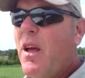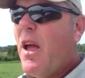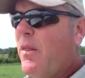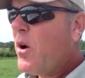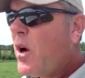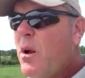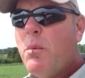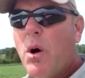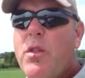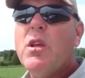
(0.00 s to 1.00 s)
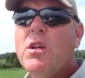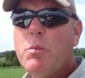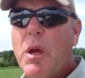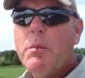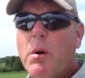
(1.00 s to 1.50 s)
And they're going to put these
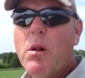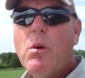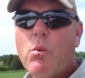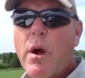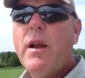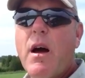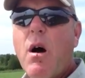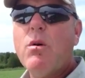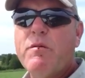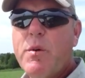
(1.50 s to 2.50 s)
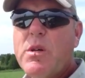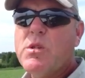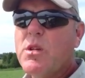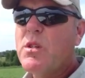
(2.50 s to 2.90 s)
people right out of business.